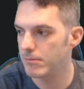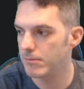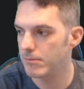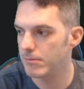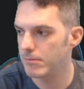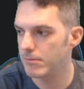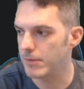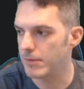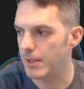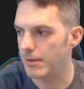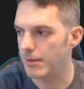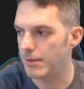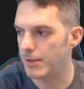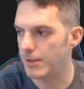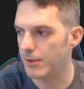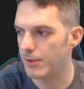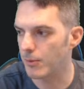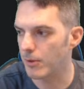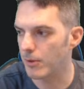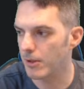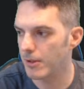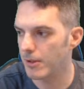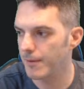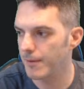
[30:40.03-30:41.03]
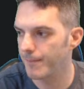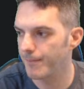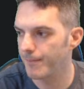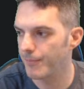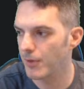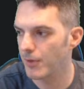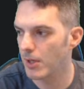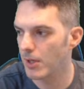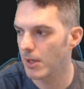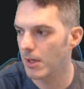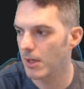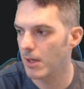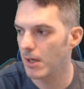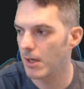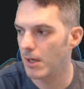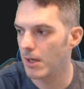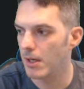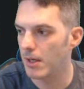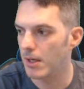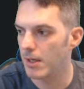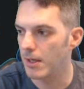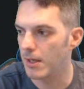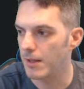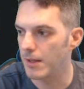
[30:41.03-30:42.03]
Yeah, that'll work.
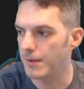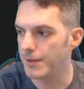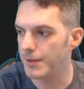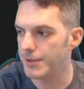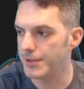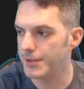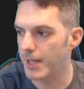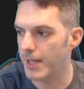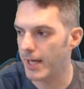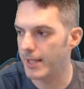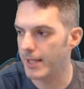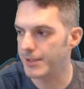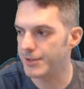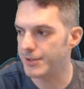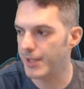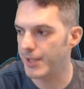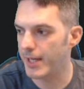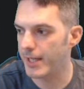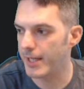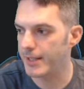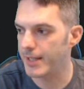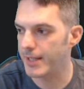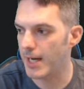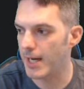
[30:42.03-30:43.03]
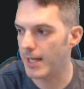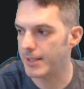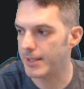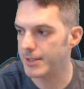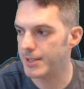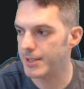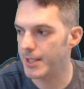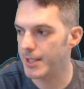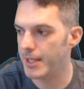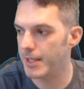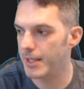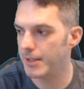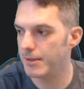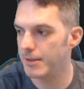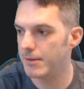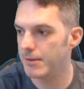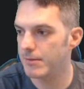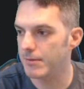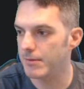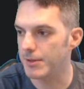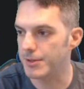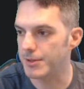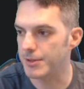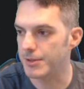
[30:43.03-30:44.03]
This guy is, say, .10.
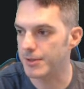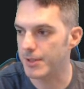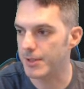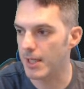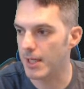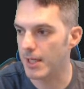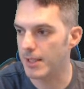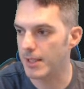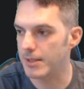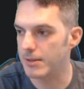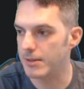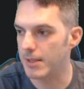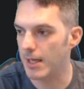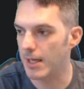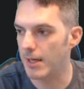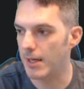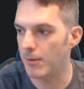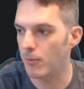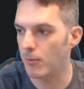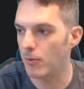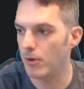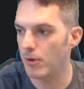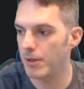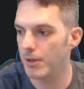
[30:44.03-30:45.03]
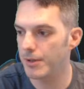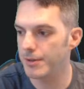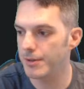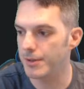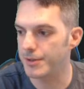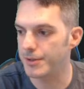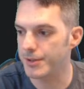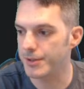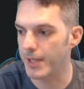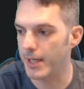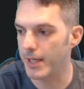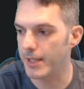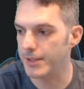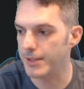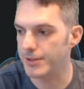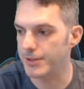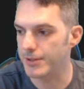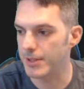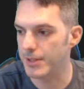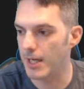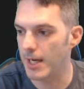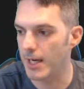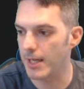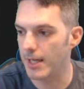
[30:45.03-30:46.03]
This has got .1. This guy is
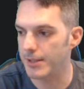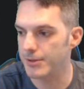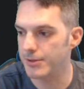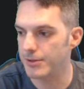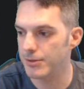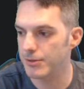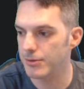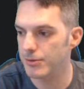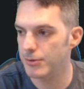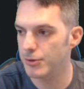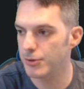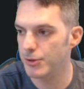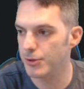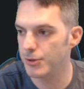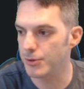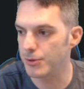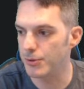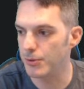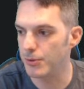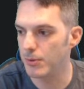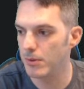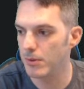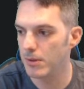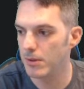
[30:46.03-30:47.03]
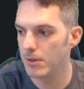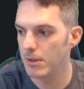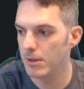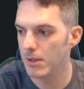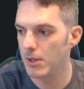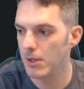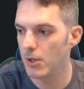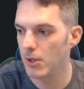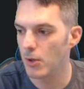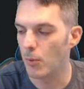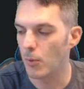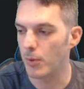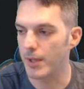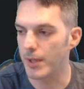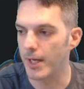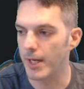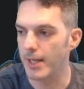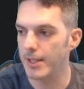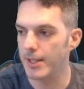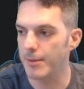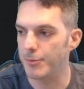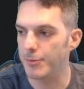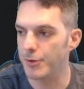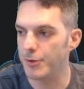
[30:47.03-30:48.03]
.2. What I
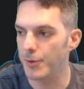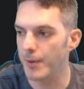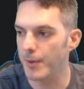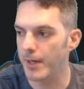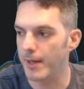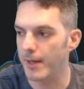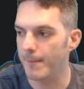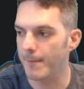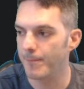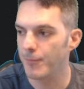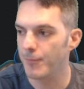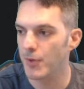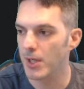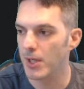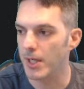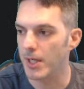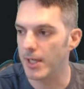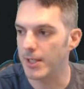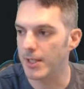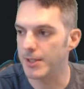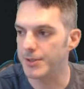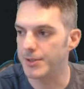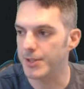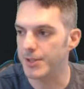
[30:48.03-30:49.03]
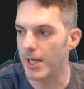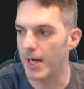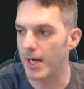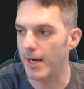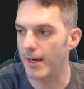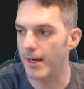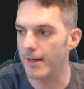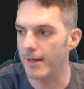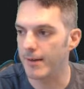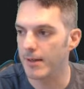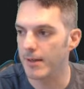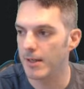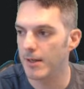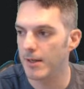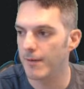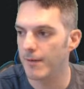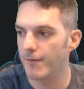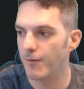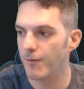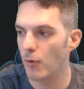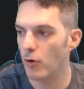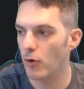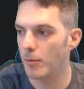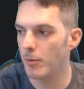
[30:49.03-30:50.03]
end up doing is I
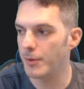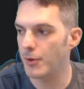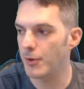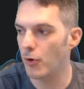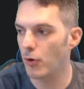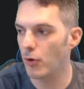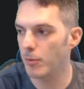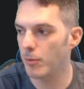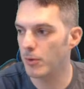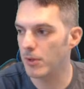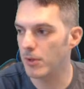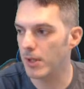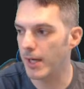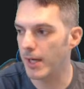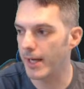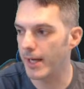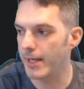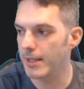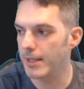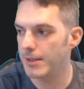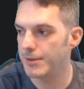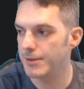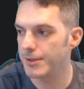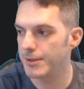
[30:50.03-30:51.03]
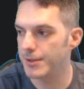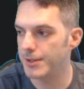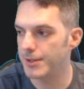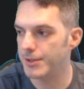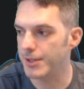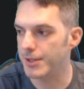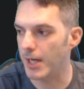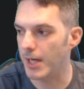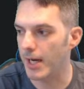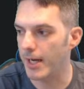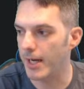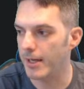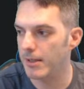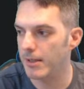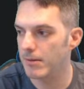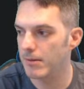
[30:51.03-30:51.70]
form an overlay to this guy.